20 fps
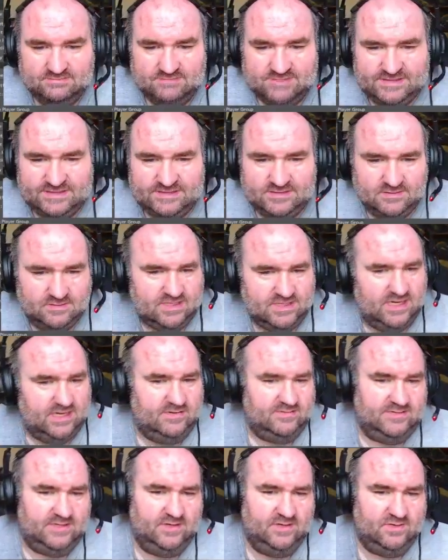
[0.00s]
Still
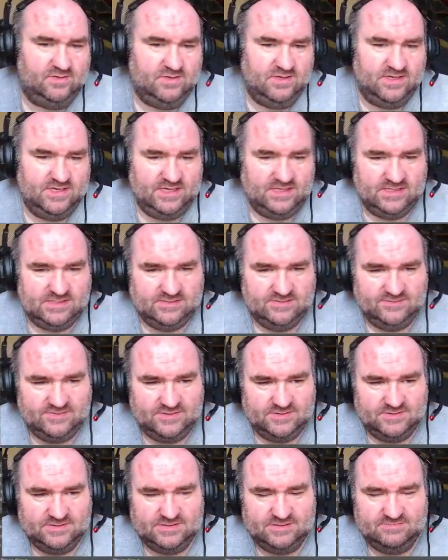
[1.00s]
kind of annoyed and
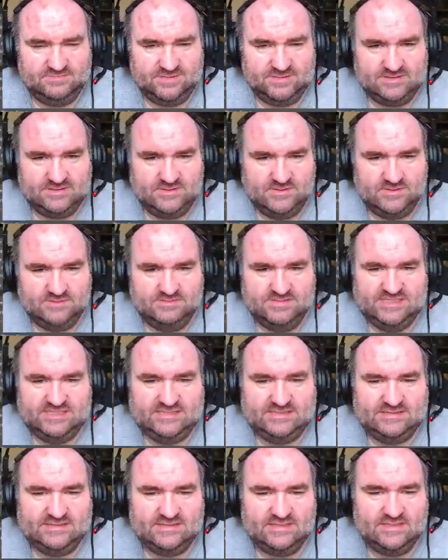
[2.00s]
confused, but cool
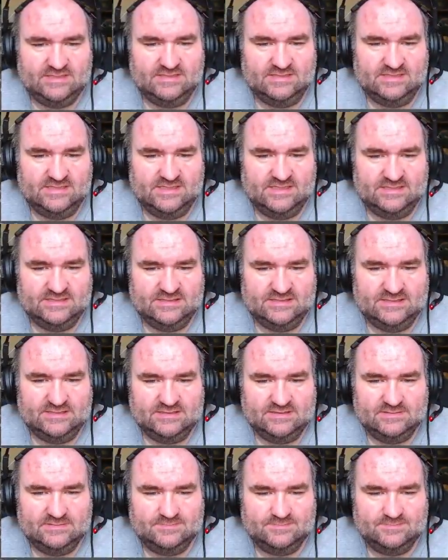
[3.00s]
beans nonetheless.